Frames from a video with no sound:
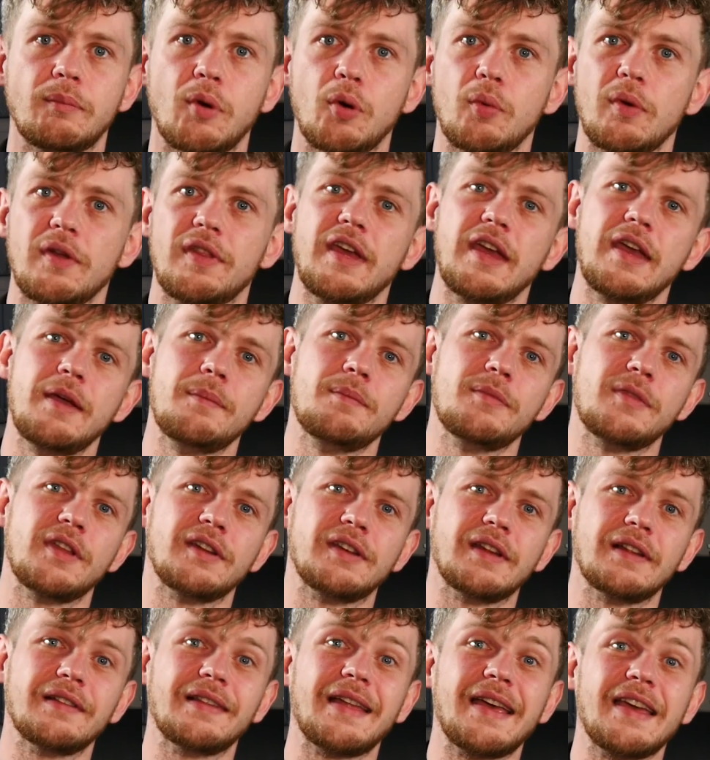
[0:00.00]
But with him, the
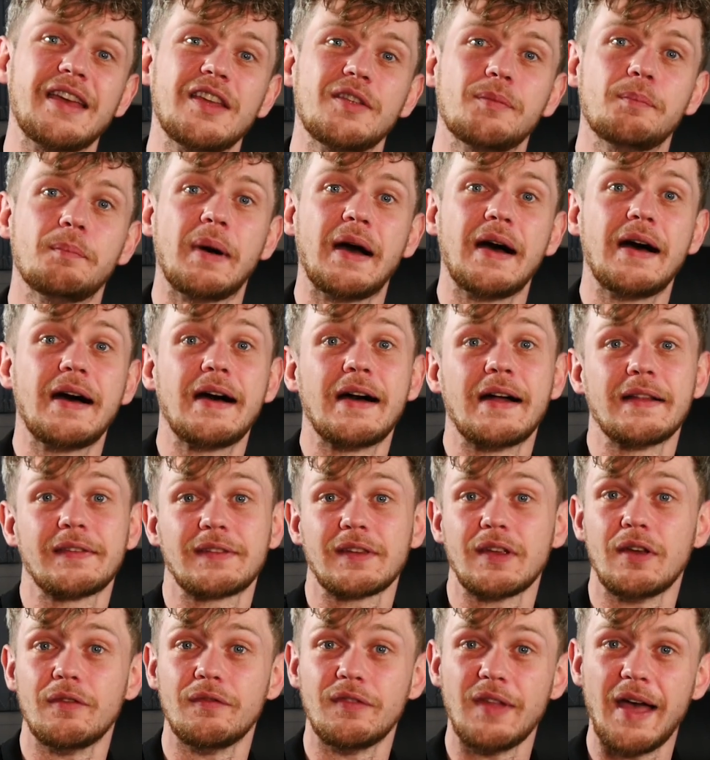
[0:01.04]
delay is part
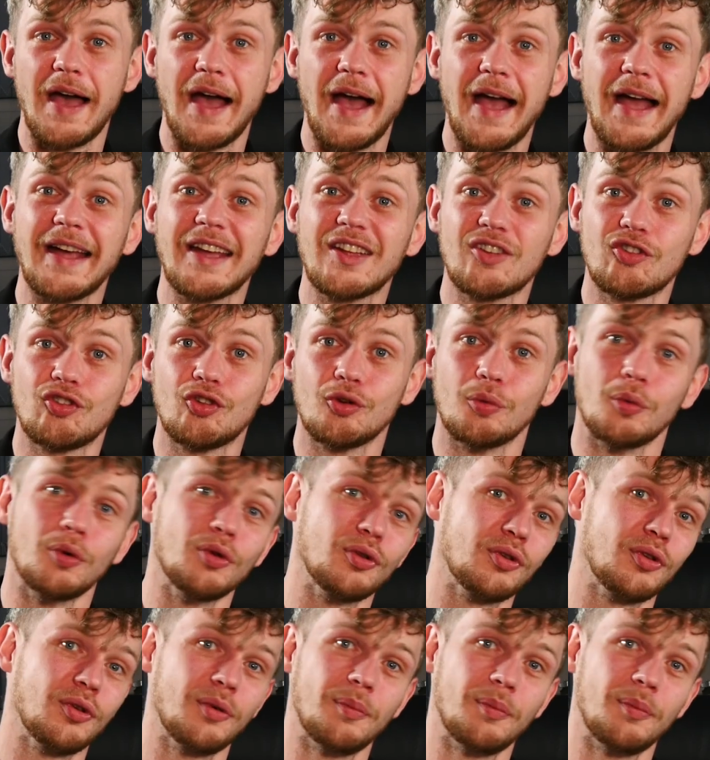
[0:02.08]
of the actual